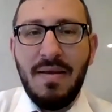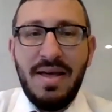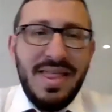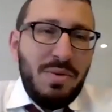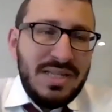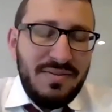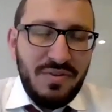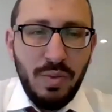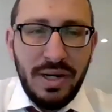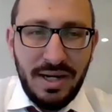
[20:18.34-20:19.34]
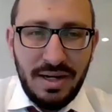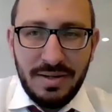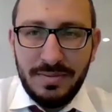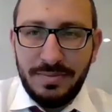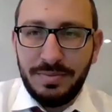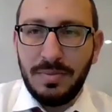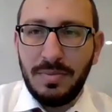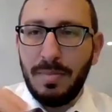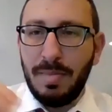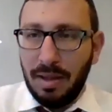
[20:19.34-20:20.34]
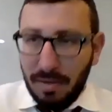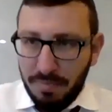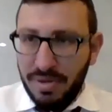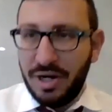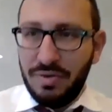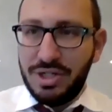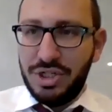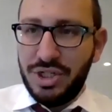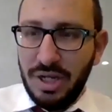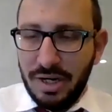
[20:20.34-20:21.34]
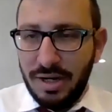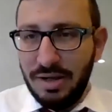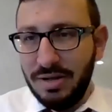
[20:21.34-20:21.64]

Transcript: That was every week. But in Rosh Hashanah,